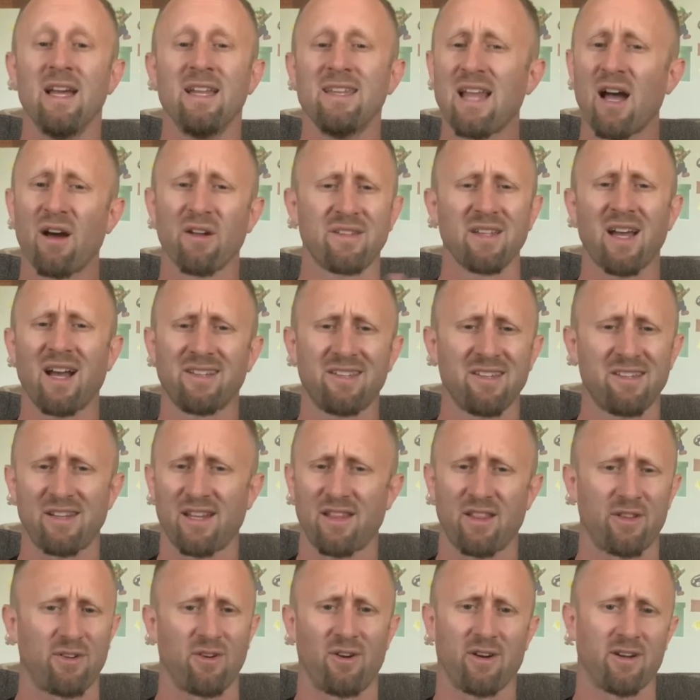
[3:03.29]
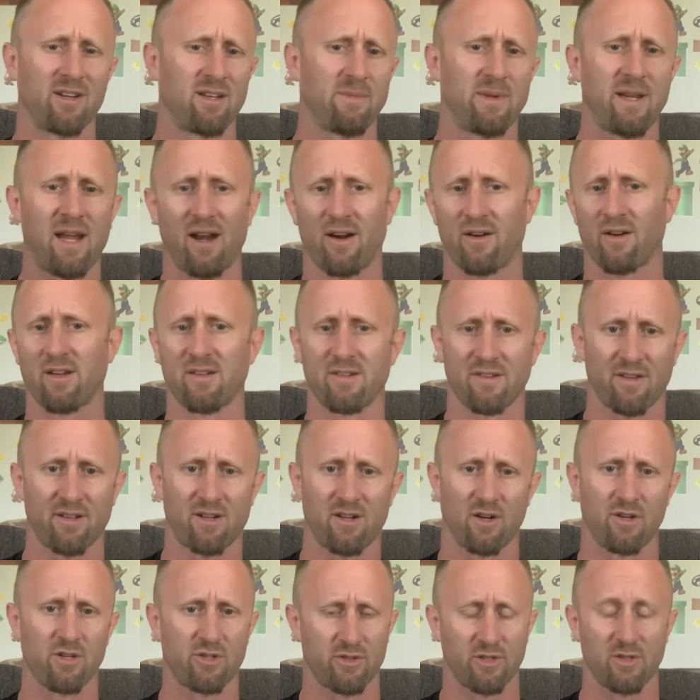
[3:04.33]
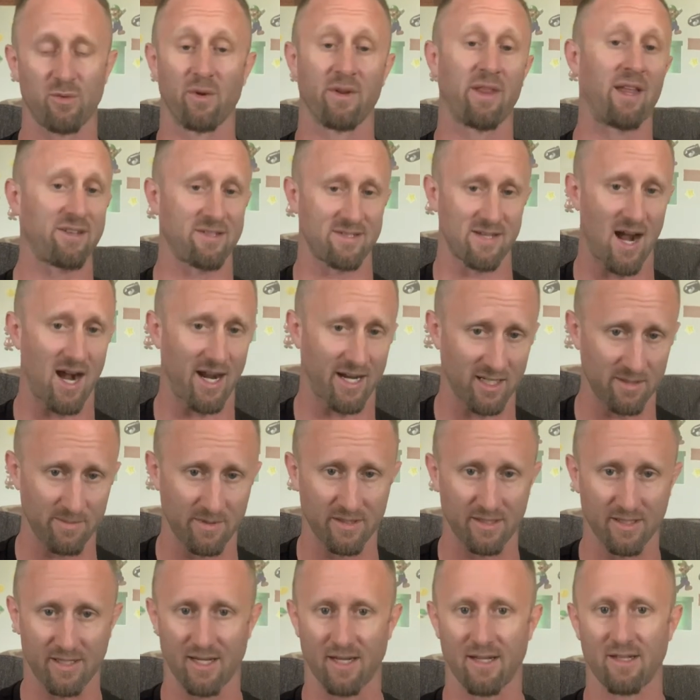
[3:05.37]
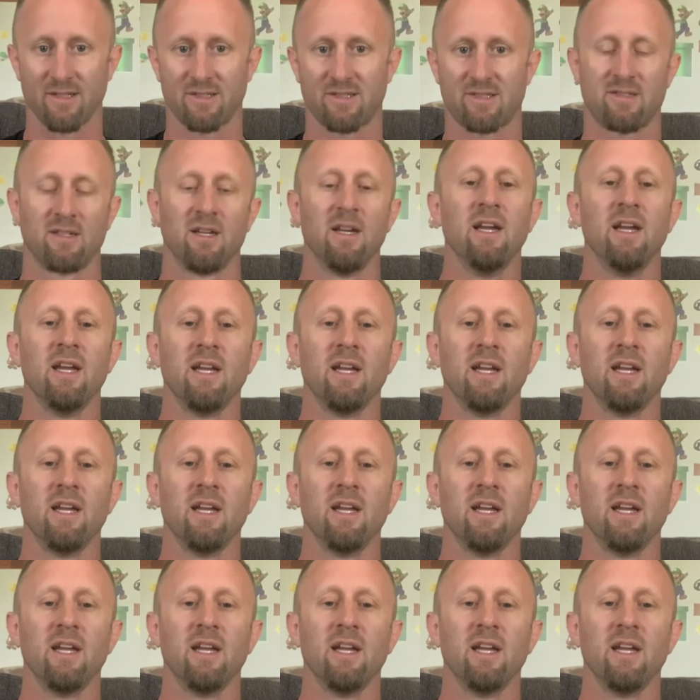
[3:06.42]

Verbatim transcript: Now, it's not to say that there aren't going to be areas of the country where that's not going to be the case.